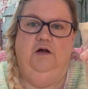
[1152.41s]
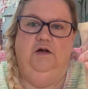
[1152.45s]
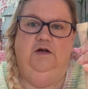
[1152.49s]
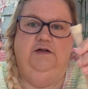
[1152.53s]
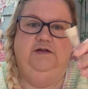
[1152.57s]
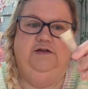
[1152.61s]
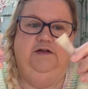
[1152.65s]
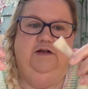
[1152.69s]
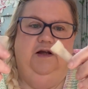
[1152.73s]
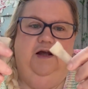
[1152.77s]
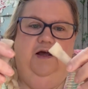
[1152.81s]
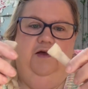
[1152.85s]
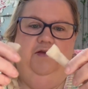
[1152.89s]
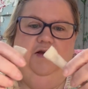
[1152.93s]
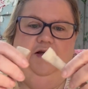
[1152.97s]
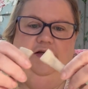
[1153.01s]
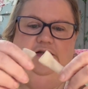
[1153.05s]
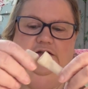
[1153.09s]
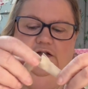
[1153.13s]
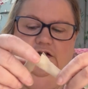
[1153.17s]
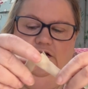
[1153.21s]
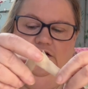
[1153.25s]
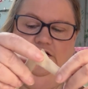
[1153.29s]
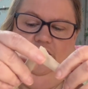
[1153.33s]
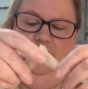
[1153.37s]
So yeah, these
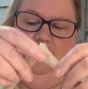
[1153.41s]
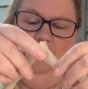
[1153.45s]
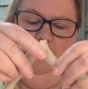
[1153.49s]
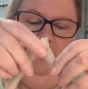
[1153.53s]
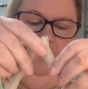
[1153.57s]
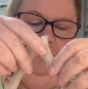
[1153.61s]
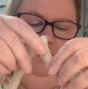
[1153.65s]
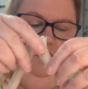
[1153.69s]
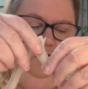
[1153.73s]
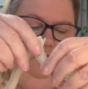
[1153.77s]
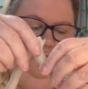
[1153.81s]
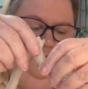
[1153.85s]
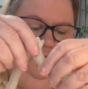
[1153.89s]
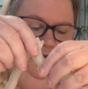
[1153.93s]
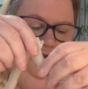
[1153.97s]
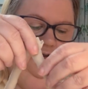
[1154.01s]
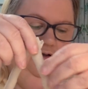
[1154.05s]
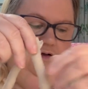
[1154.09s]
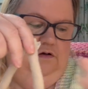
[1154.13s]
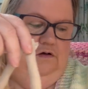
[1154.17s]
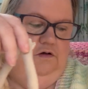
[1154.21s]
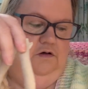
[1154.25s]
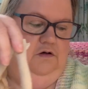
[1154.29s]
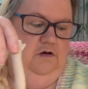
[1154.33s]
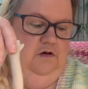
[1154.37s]
are the 2 arms
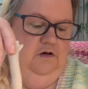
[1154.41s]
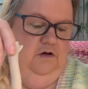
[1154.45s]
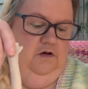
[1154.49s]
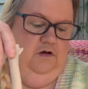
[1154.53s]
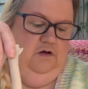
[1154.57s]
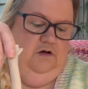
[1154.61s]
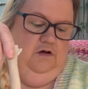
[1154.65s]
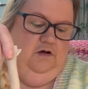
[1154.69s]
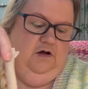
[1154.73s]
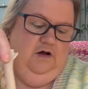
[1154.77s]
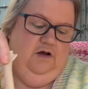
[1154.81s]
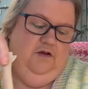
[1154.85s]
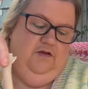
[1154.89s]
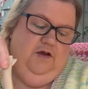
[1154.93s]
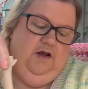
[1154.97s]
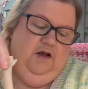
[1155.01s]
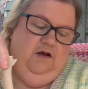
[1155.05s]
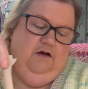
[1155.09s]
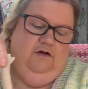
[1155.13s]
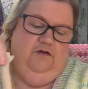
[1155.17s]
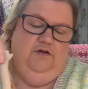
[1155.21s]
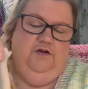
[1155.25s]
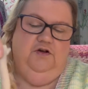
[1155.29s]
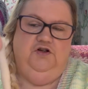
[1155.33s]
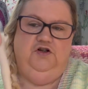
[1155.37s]
and they
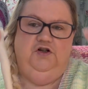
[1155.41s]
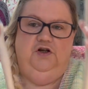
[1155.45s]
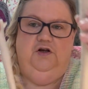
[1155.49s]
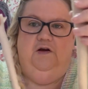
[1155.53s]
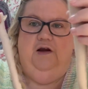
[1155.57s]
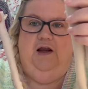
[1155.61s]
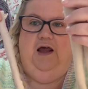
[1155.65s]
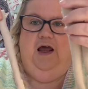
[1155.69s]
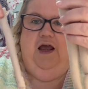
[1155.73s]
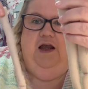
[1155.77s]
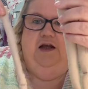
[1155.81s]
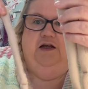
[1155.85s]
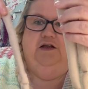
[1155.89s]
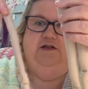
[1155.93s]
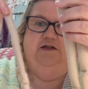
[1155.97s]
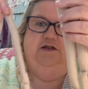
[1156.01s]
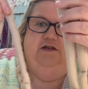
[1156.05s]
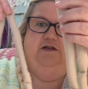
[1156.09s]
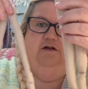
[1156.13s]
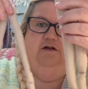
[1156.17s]
are the 2 legs,